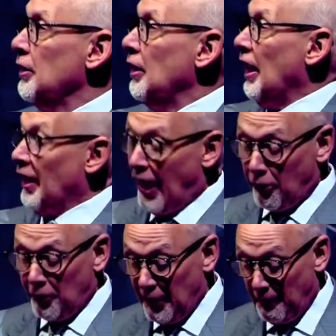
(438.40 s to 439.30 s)
And not
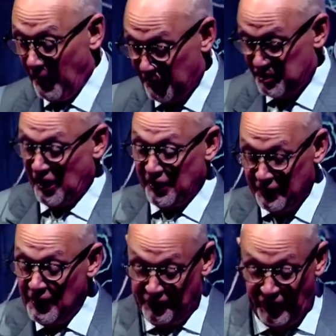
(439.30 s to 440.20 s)
only am I excited
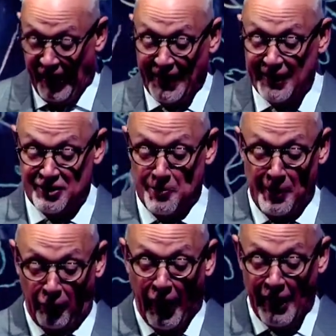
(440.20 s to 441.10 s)
that I get to be
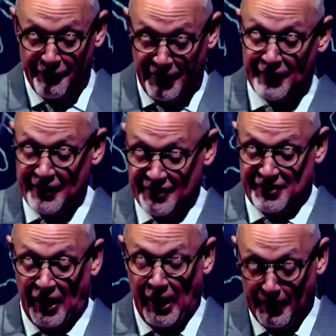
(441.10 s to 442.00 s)
alive in this
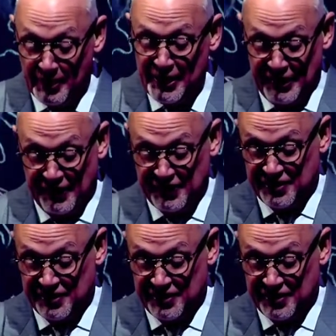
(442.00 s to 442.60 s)
time, in this